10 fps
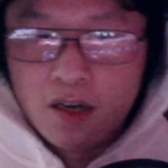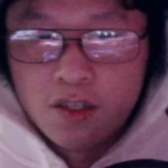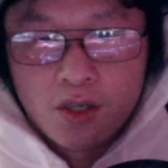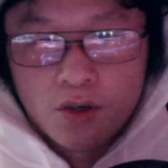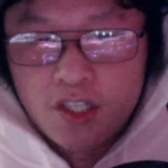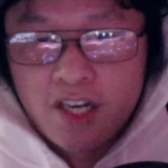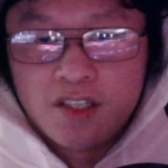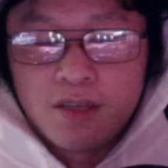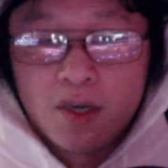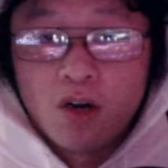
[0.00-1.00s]
hunting, or
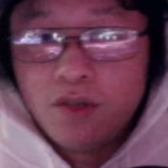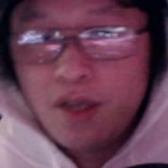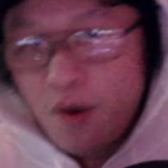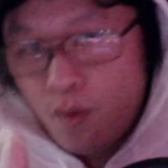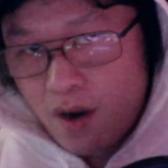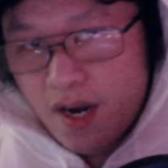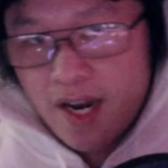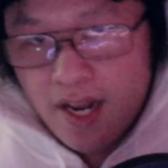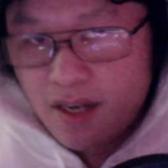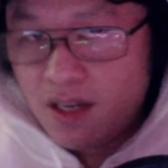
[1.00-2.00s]
enchanting, but only one at any